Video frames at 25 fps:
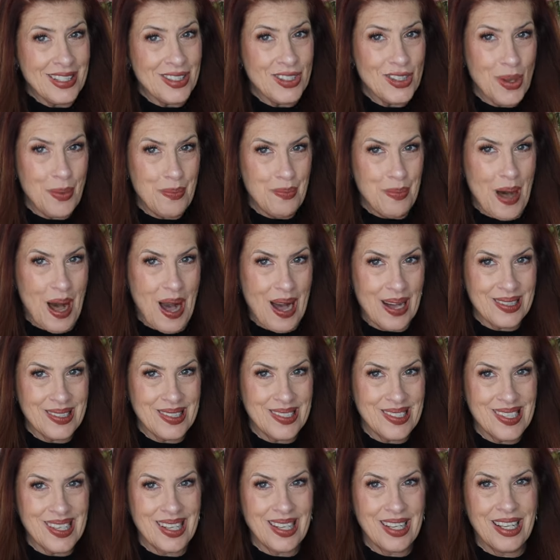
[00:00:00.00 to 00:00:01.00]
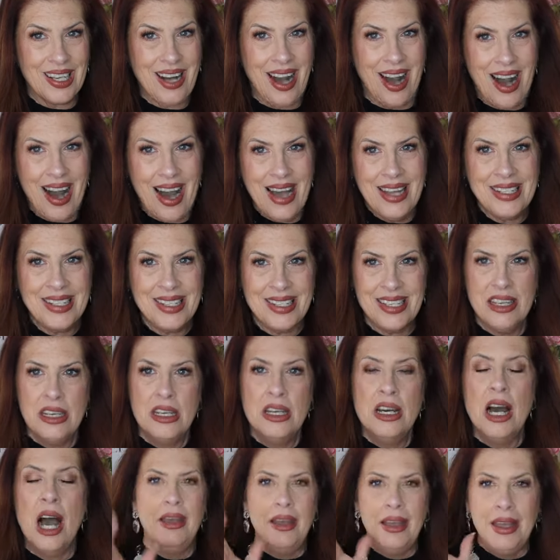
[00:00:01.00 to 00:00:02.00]
it's a box cut.
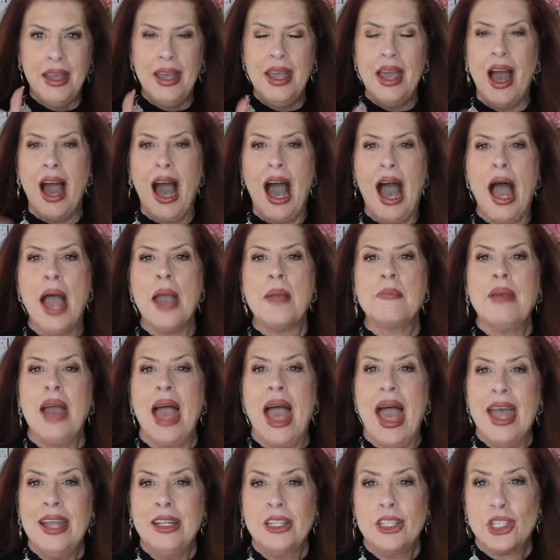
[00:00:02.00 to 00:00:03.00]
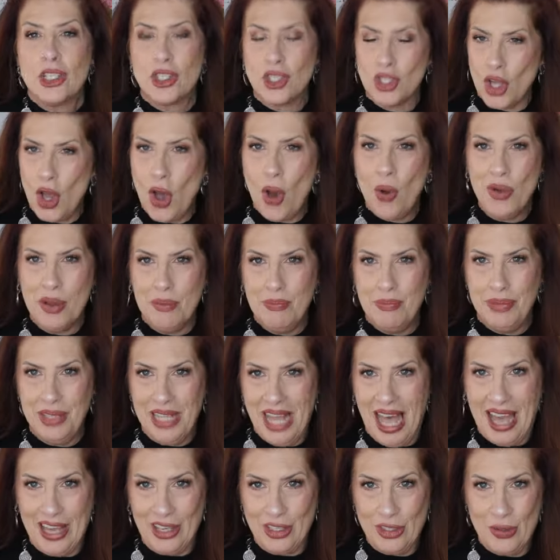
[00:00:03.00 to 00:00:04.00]
I'm head to toe in
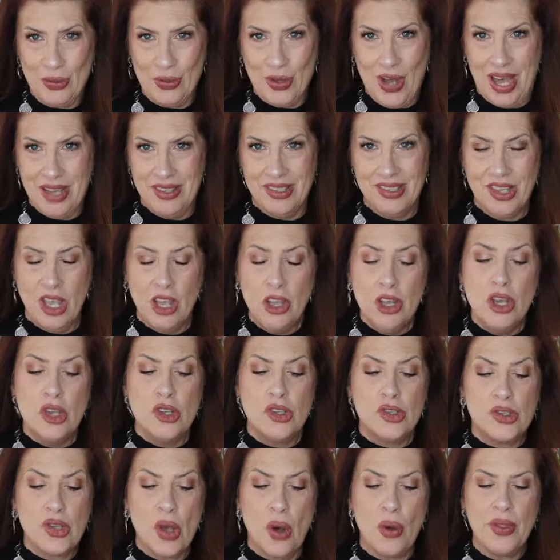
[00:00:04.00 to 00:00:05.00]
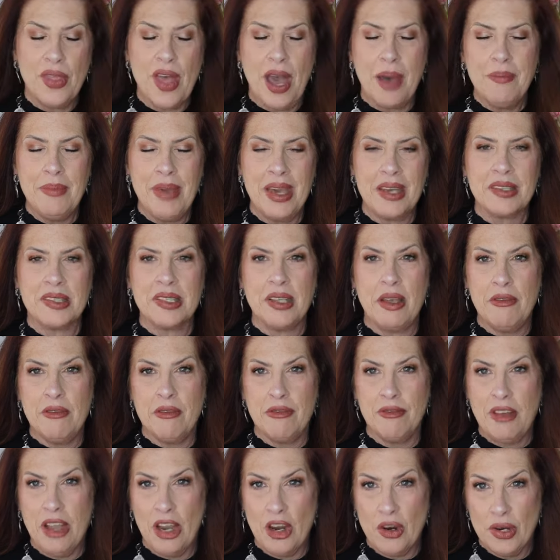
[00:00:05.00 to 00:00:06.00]
black, you guys. So that makes it
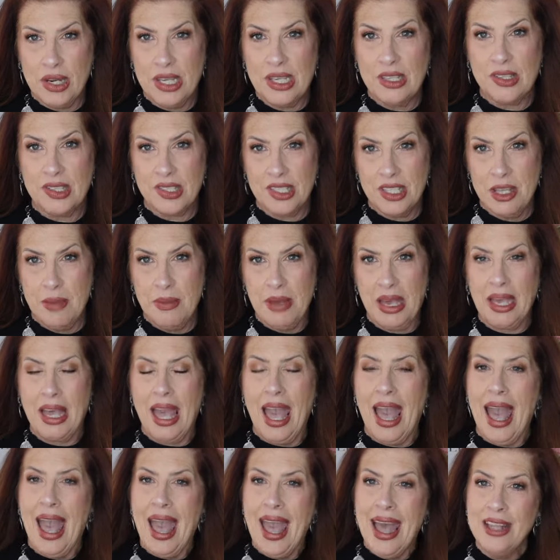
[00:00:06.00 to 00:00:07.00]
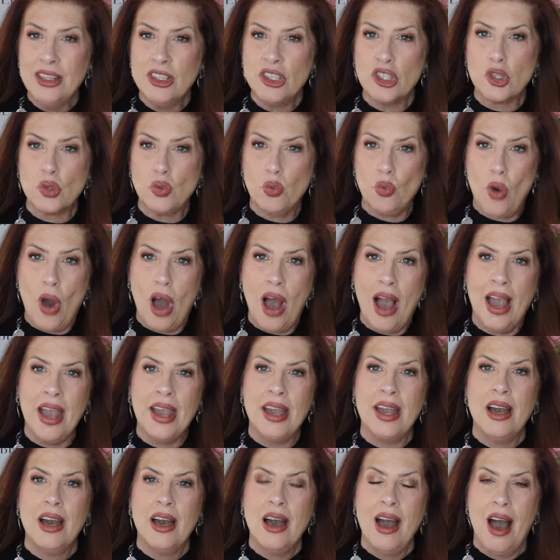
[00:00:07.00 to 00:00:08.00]
very slimming. Hence
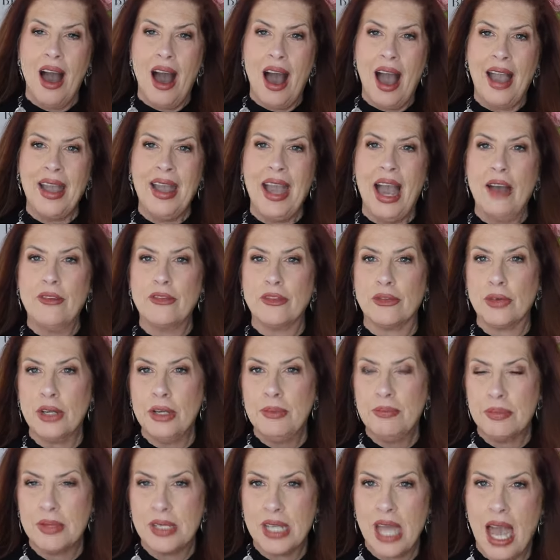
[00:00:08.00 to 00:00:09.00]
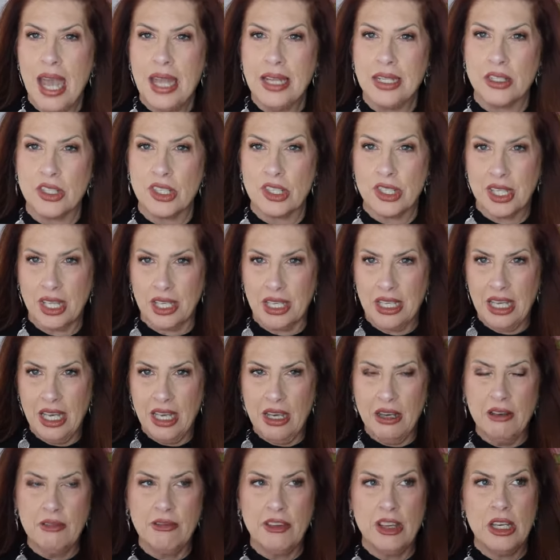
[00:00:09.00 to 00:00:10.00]
why I have rib tights to
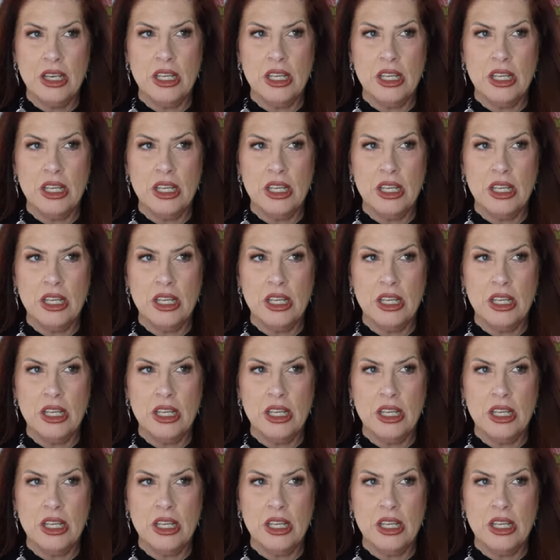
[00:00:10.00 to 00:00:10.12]
give